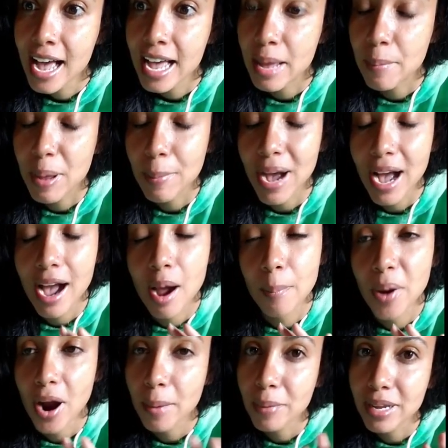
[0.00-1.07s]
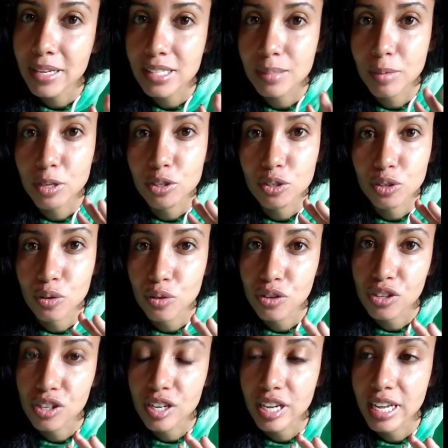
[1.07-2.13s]
it made my apartment smell so
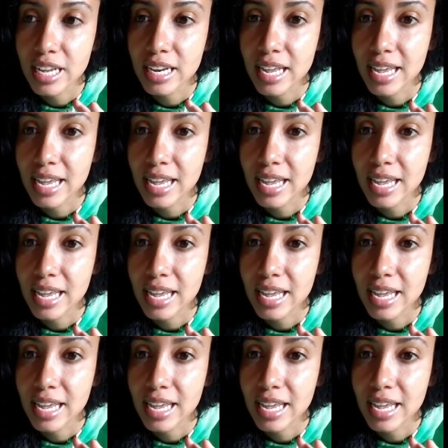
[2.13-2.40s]
good.